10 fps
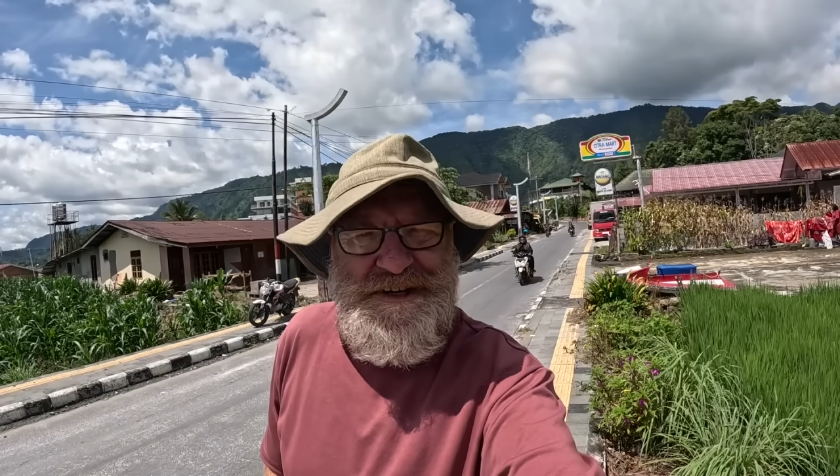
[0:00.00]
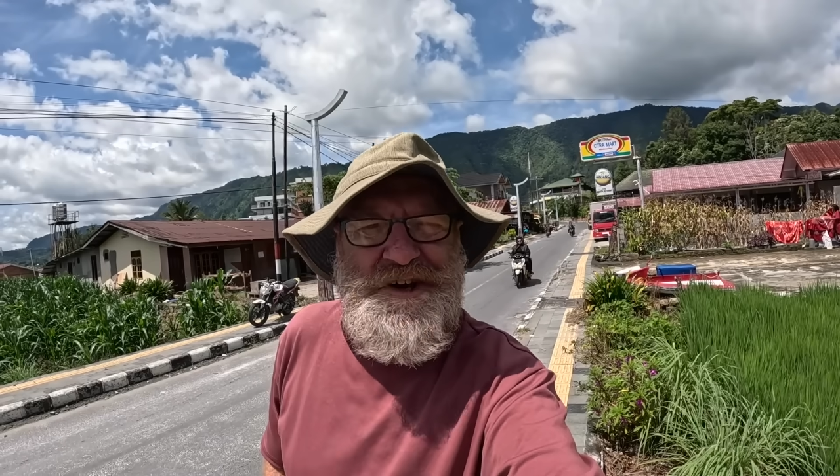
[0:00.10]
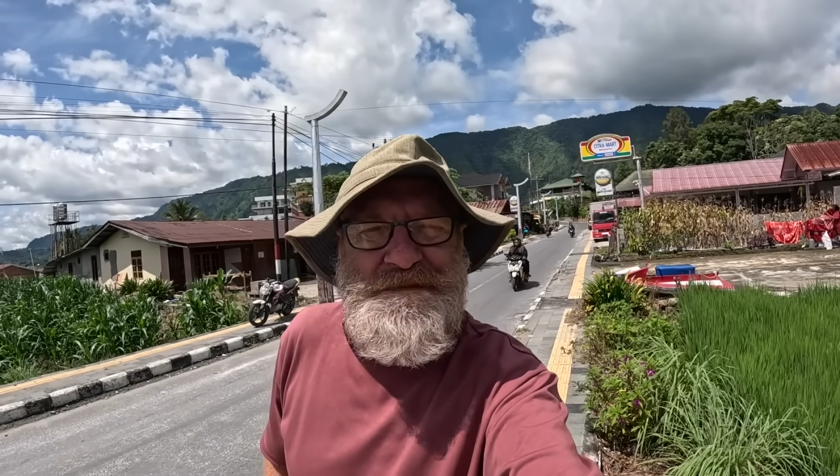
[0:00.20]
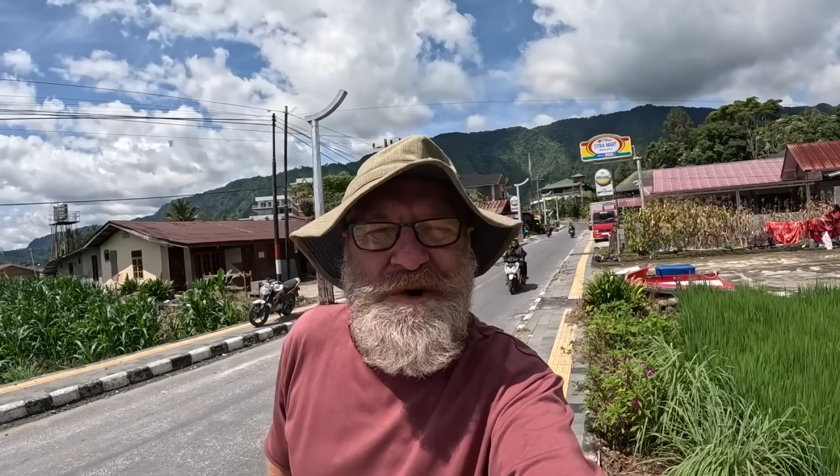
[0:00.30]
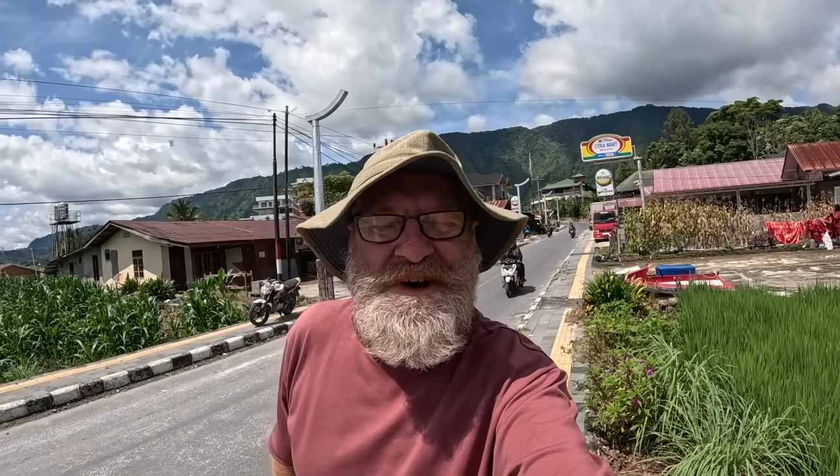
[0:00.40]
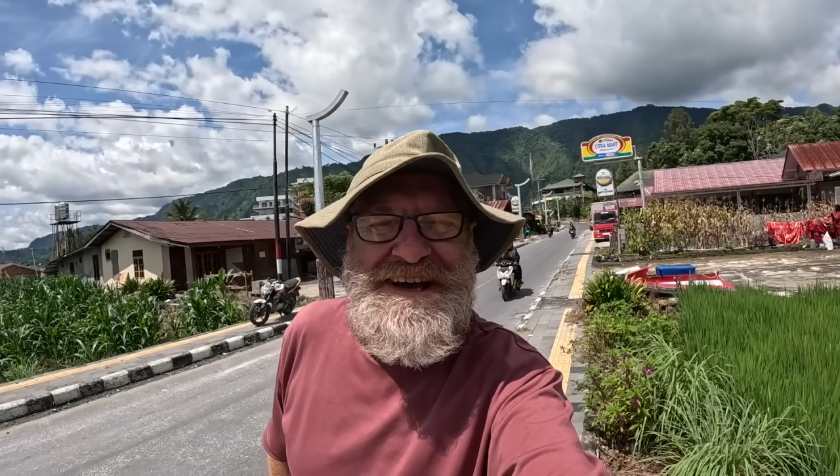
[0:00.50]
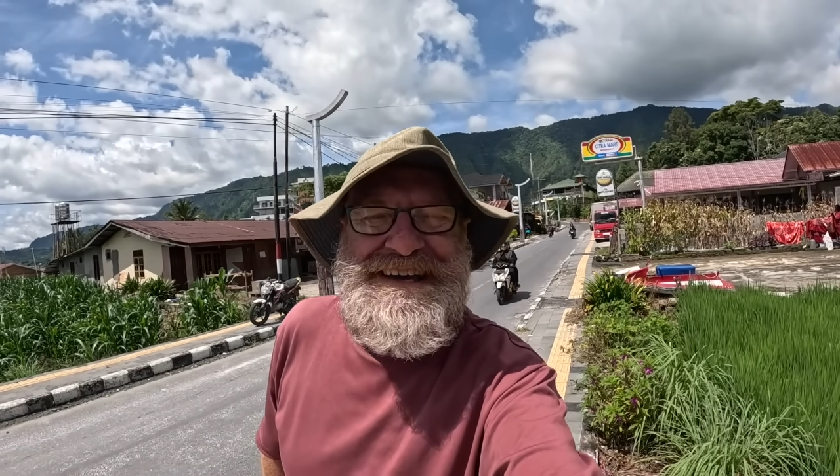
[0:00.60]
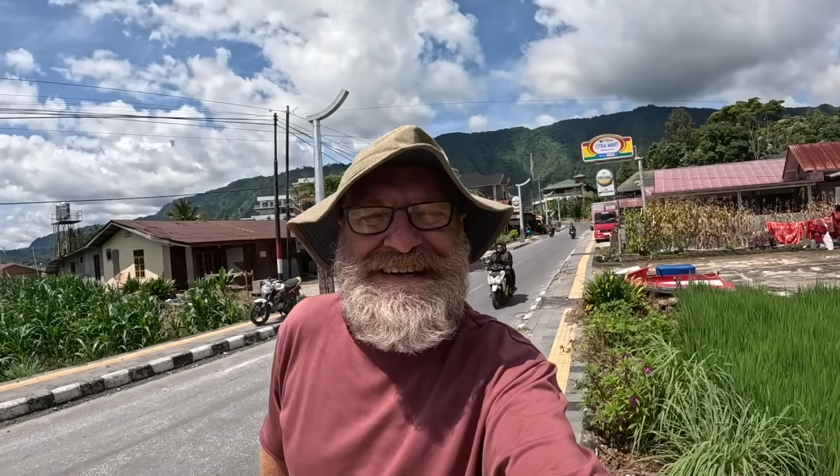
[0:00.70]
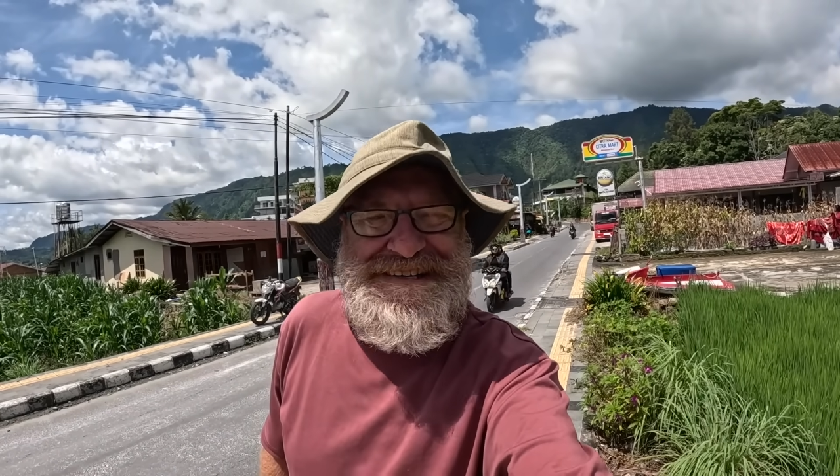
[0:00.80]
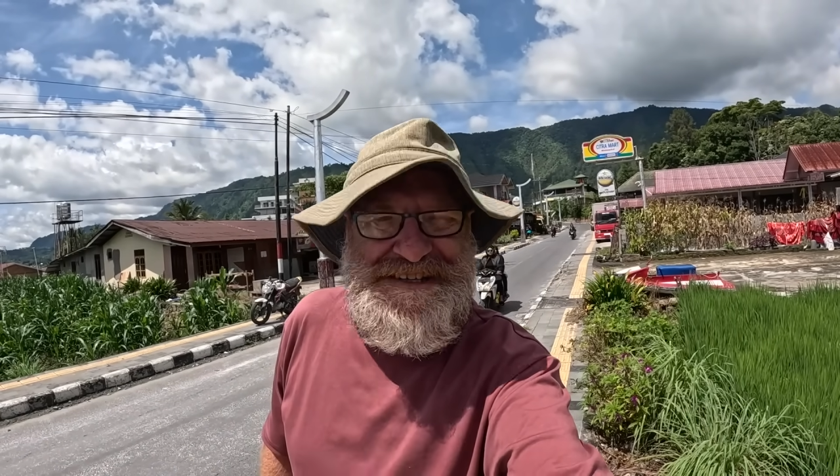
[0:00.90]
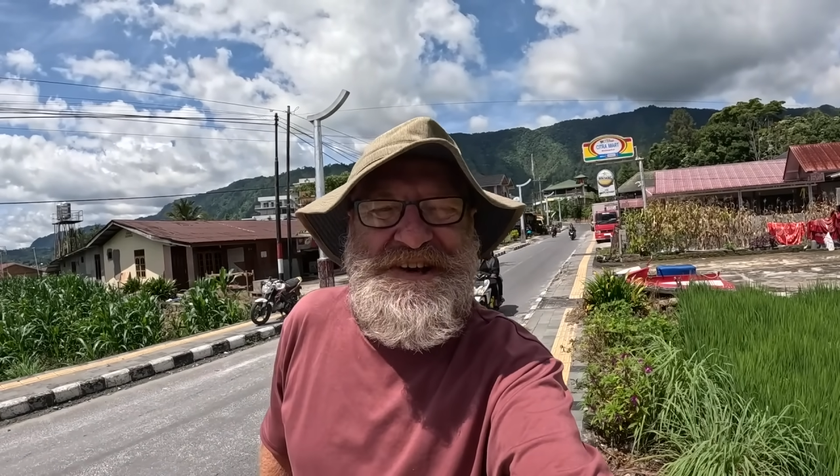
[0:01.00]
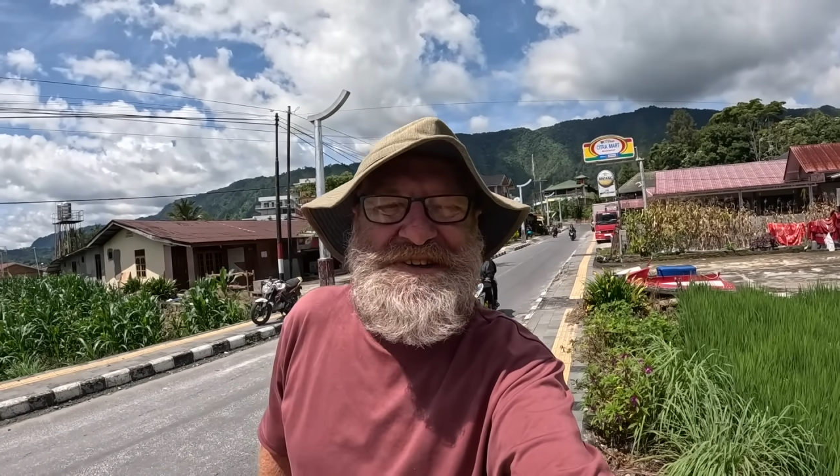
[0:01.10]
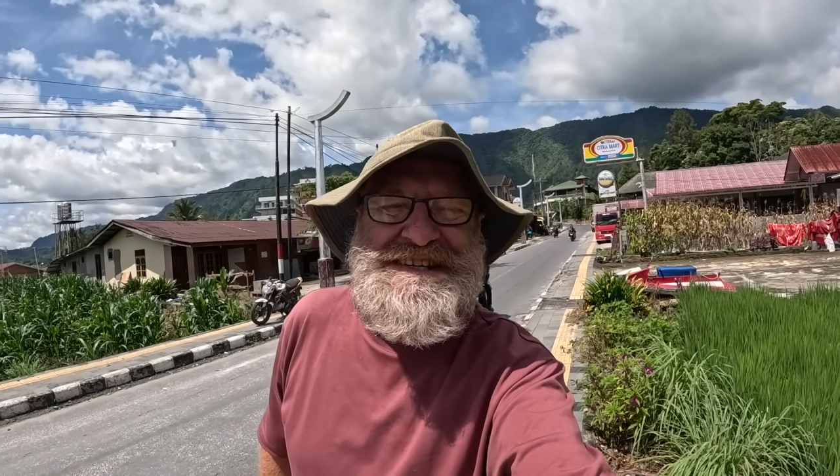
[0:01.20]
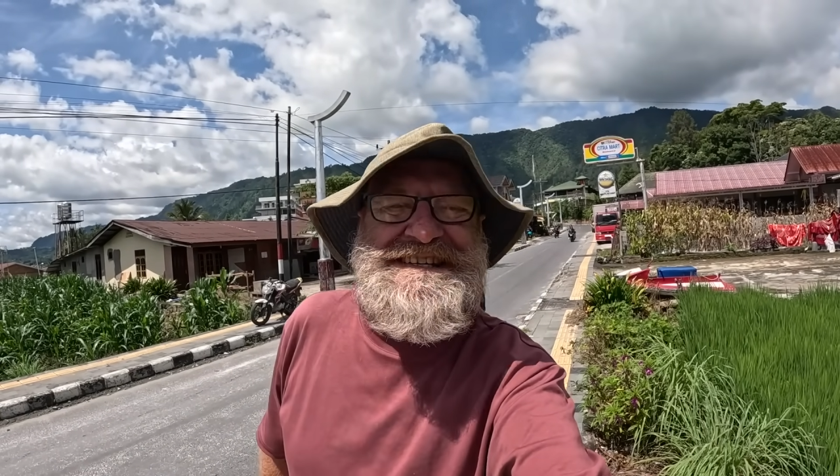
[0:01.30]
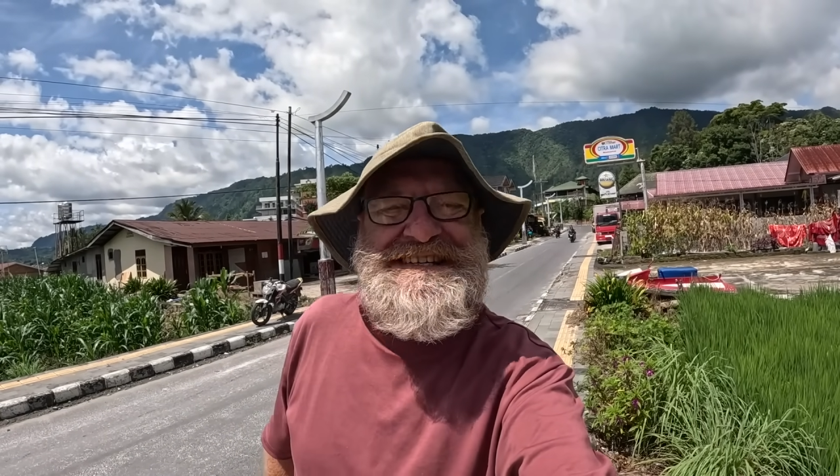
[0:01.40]
Good morning, it's
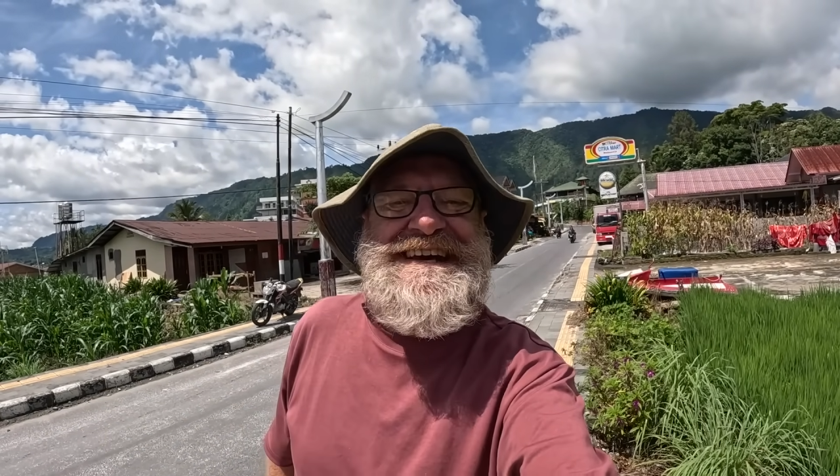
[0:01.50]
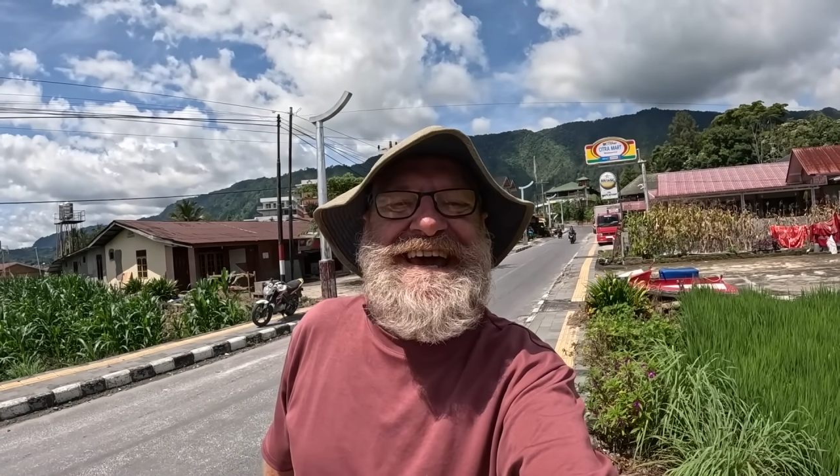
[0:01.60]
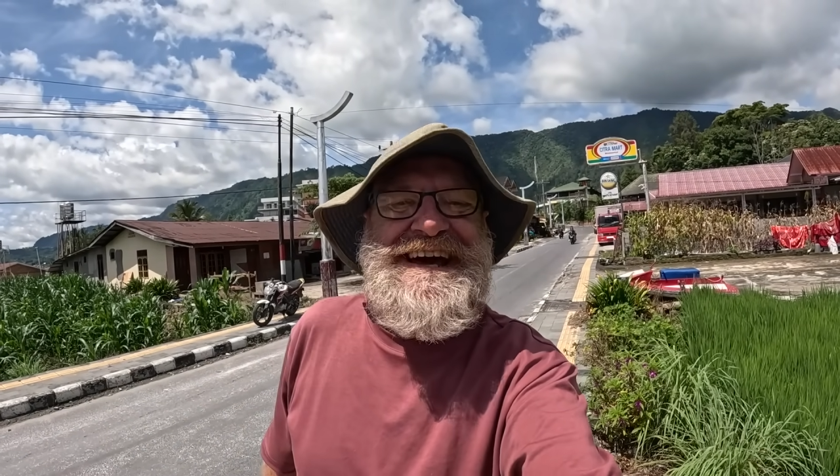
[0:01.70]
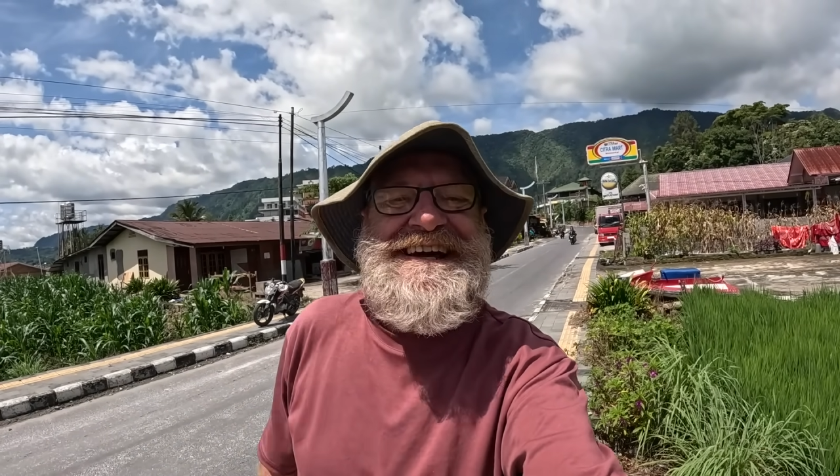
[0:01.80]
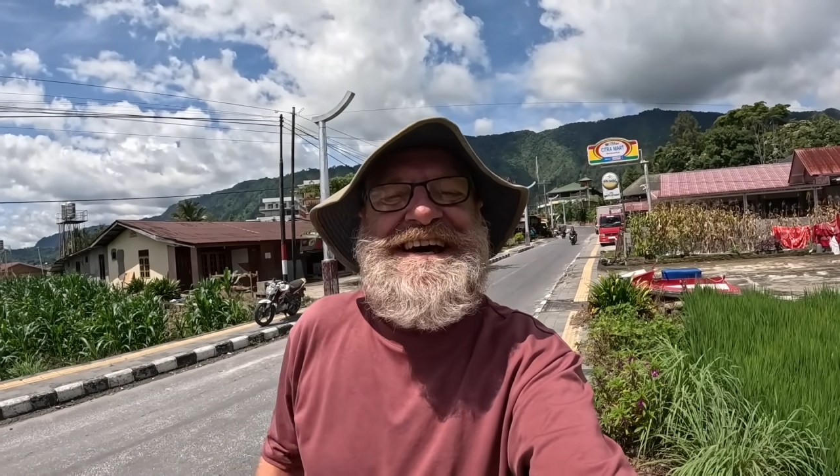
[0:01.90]
good to see you.